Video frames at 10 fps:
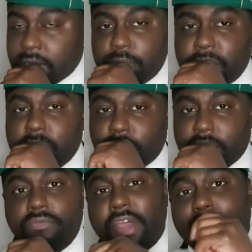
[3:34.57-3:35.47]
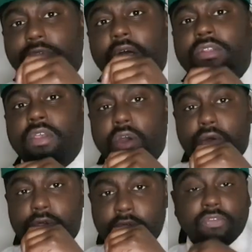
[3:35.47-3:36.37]
put it this way, Vybz
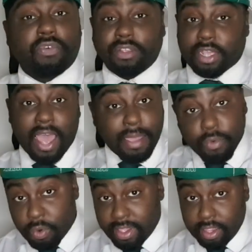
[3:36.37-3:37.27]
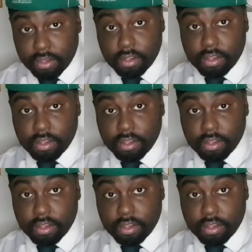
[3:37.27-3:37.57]
Kartel, as far as I'm aware,